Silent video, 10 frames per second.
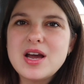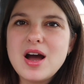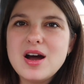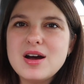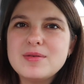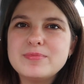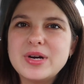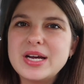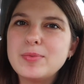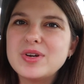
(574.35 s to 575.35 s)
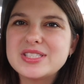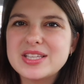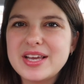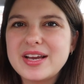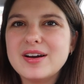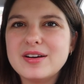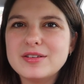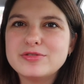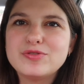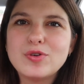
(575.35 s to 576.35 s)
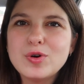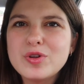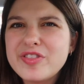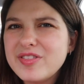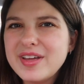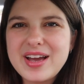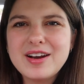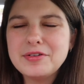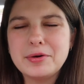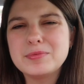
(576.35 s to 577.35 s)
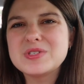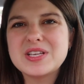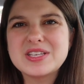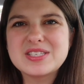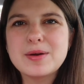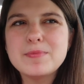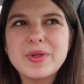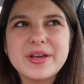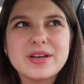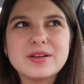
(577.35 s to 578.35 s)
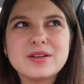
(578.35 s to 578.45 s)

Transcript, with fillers: um, but it wasn't like a full, like, I don't know, it was like some like